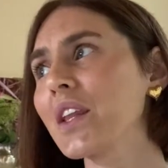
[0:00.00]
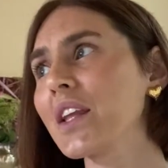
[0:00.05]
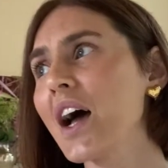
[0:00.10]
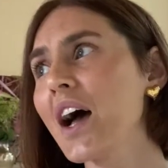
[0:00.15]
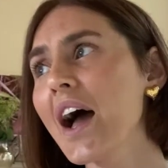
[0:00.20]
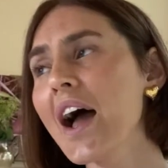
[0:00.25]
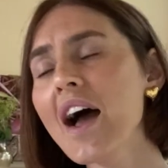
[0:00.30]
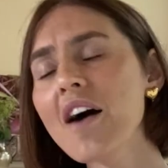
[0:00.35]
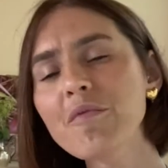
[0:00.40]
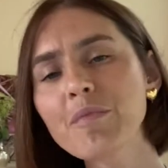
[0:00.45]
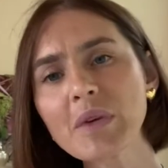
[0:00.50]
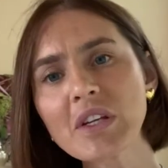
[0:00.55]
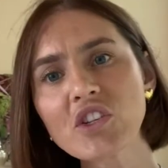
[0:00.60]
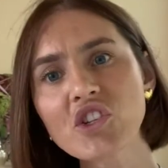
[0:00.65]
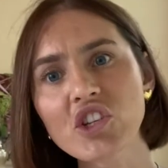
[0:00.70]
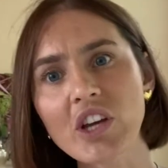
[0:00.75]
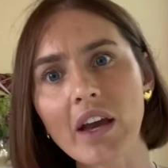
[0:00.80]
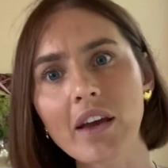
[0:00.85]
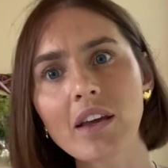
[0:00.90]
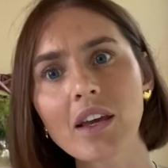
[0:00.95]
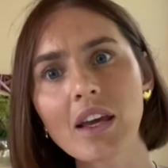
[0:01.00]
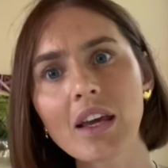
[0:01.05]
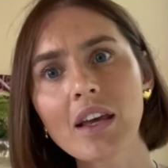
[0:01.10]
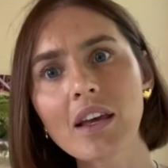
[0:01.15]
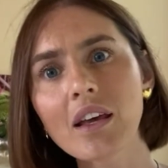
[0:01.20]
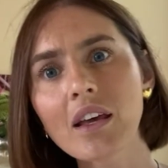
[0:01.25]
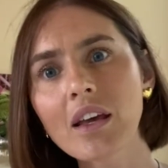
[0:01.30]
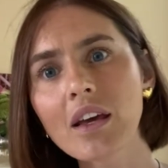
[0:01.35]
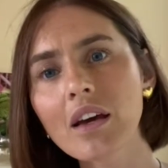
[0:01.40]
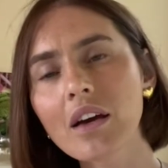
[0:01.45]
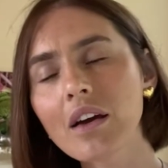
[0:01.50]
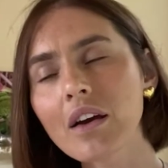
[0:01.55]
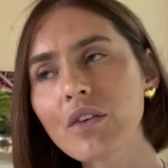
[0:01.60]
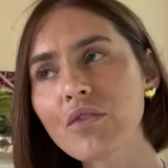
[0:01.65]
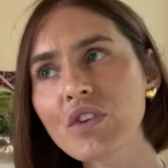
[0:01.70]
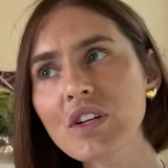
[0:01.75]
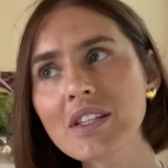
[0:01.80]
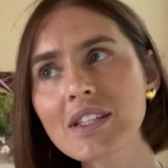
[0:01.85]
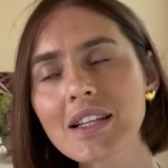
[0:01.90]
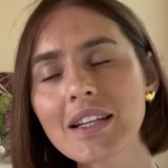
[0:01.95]
I have been checking
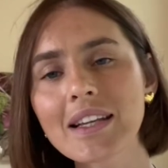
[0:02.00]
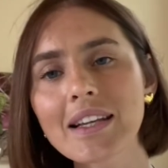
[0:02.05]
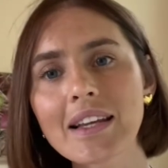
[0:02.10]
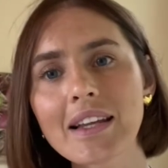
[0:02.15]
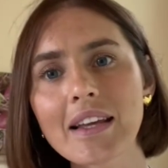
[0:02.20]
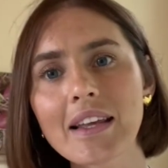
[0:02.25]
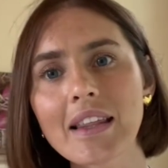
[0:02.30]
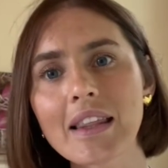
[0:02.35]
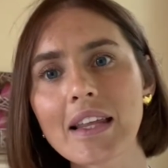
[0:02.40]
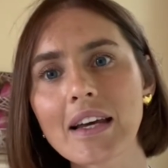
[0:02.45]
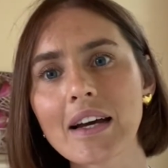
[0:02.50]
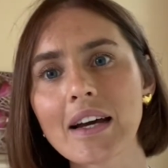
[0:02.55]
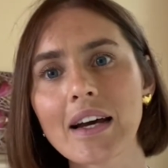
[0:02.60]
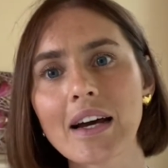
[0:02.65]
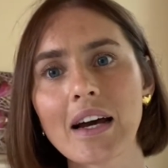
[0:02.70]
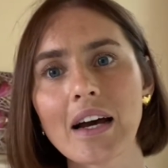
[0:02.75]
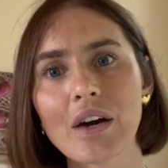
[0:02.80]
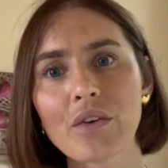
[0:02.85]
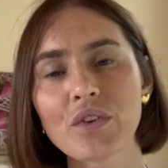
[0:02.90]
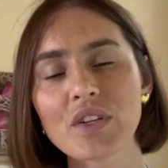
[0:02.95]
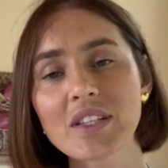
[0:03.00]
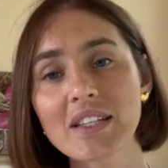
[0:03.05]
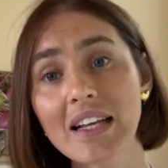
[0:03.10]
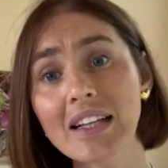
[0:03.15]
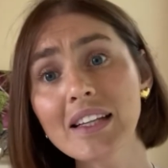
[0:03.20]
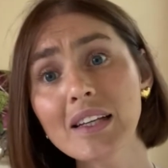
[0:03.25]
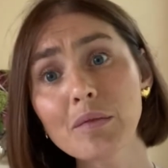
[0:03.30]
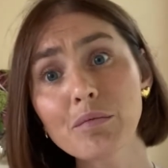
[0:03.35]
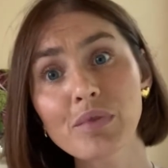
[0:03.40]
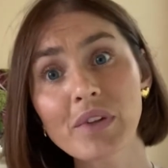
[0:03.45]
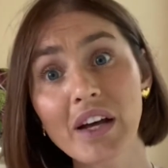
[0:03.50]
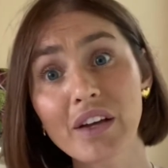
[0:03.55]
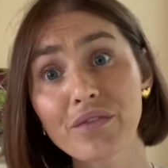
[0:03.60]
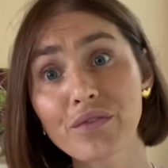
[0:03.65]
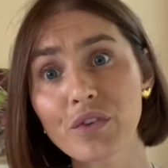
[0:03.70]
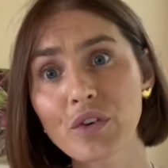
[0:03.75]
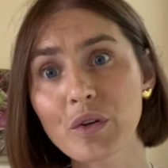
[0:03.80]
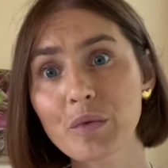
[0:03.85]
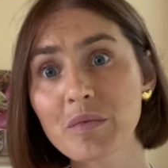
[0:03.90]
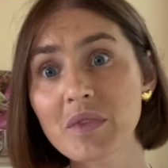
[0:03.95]
recently the reselling
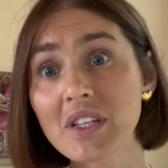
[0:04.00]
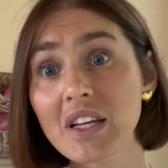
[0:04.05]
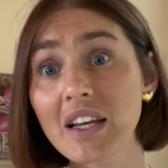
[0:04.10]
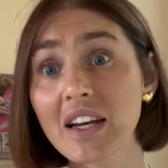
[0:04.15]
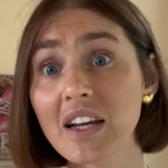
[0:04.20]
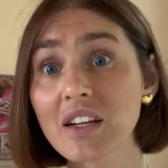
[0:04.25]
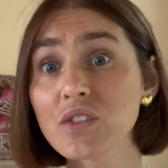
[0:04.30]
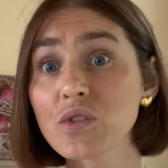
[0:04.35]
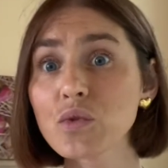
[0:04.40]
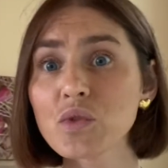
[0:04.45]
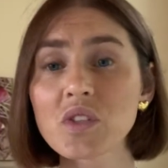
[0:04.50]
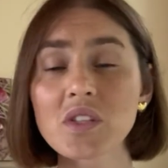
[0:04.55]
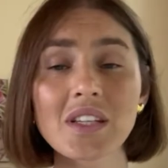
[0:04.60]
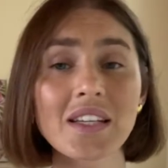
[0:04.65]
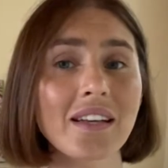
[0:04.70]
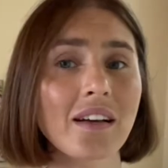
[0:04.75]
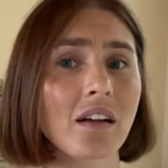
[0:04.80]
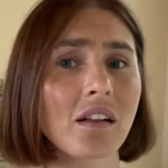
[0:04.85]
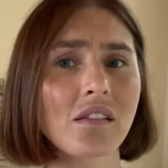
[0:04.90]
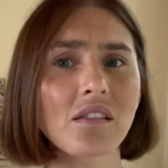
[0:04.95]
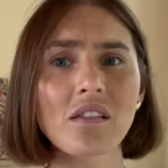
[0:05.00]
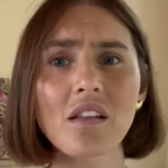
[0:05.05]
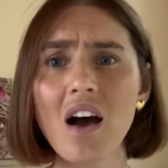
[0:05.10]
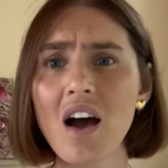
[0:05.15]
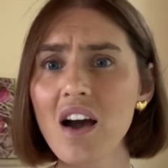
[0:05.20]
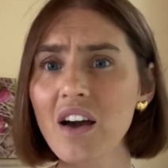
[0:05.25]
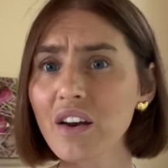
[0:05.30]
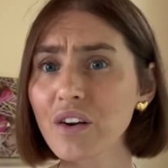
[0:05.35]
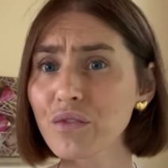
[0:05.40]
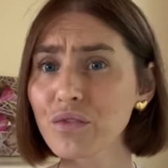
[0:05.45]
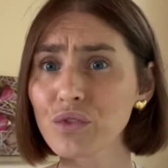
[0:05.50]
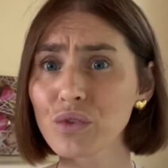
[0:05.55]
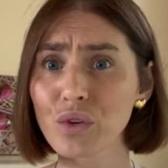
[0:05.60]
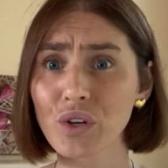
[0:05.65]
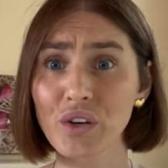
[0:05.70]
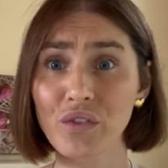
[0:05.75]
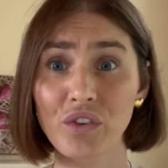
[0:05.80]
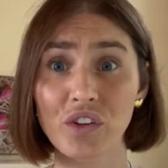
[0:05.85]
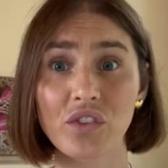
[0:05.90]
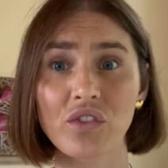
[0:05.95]
platforms, and I do see a lot of
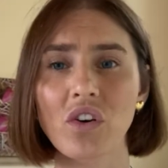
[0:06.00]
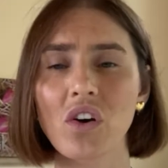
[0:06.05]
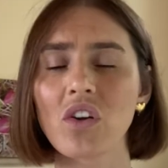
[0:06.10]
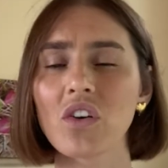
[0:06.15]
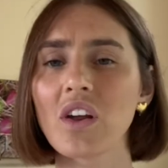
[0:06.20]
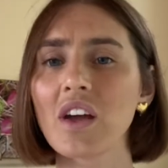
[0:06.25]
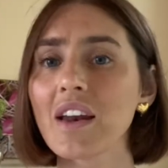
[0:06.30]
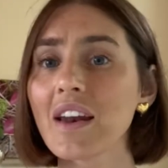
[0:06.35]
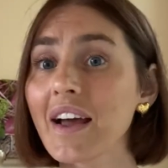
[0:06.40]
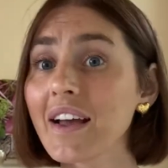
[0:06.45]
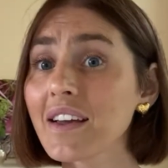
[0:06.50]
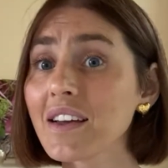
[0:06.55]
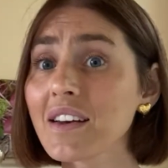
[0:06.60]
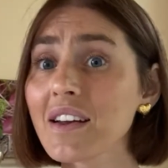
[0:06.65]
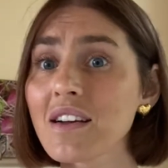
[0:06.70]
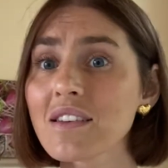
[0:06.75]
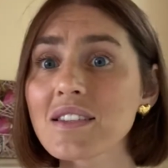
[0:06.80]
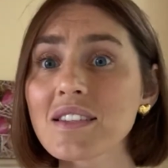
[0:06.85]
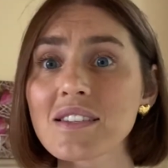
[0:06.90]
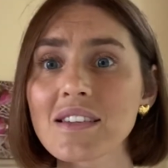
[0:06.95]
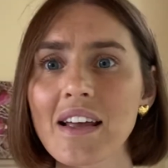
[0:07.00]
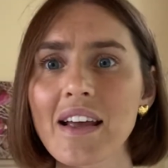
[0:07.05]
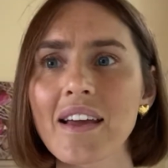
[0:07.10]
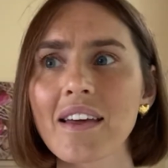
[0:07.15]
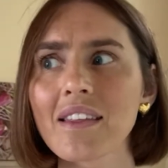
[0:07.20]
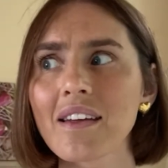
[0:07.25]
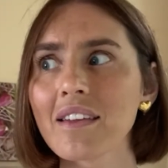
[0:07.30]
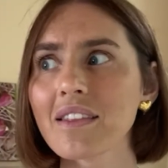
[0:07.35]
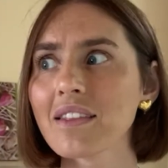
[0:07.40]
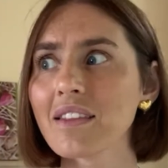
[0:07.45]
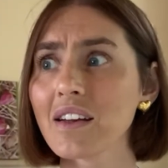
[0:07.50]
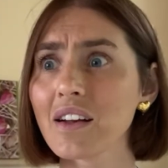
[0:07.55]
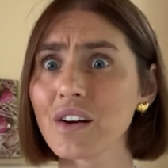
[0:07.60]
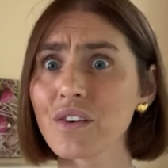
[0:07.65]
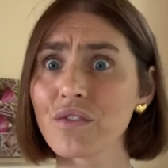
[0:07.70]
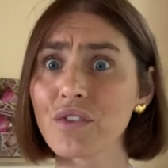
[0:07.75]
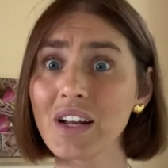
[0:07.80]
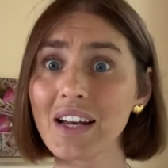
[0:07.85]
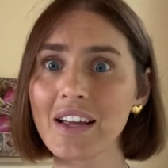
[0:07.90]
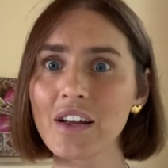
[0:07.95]
Louis Vuitton, and I cannot say that they're
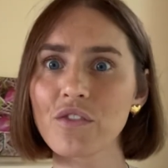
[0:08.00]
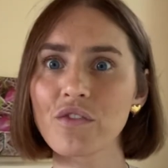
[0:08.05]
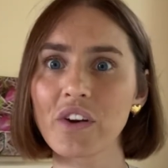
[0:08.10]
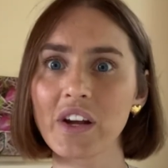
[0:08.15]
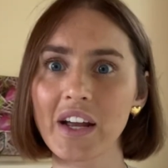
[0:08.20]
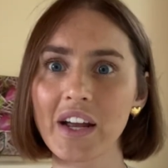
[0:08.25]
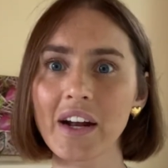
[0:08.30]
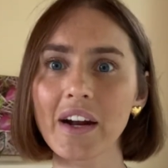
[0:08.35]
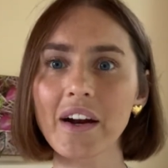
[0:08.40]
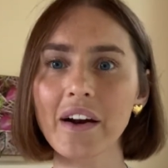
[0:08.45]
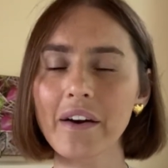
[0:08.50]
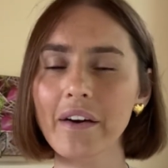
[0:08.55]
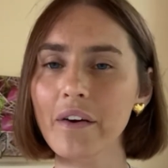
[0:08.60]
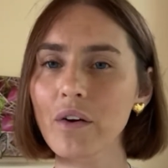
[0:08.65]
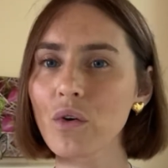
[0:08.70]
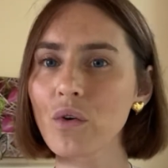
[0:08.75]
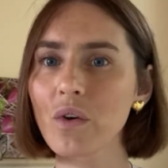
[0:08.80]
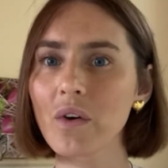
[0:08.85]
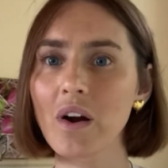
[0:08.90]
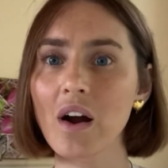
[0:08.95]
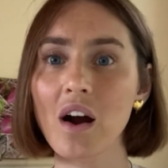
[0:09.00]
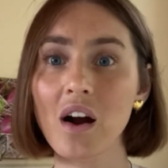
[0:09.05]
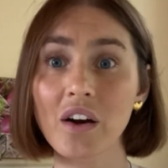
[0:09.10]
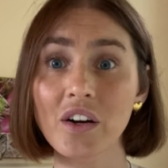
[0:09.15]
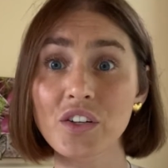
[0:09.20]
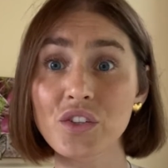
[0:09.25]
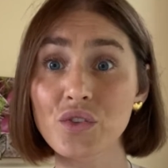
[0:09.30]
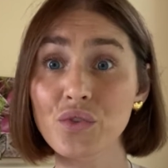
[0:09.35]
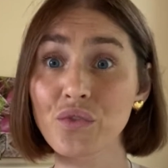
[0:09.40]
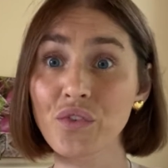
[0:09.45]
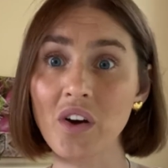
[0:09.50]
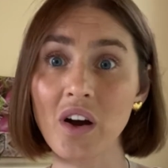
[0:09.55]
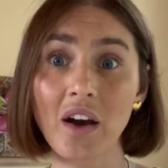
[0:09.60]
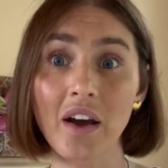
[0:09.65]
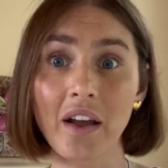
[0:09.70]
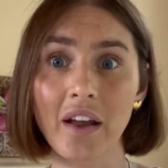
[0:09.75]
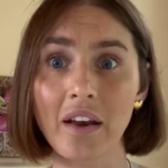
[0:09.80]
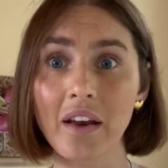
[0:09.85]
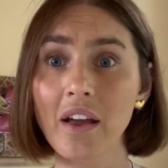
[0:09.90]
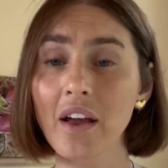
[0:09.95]
really rare or hard to
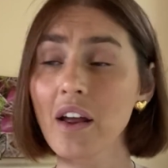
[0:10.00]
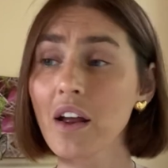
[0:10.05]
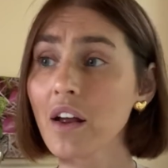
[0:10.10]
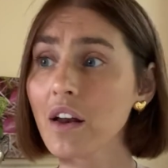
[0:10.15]
find.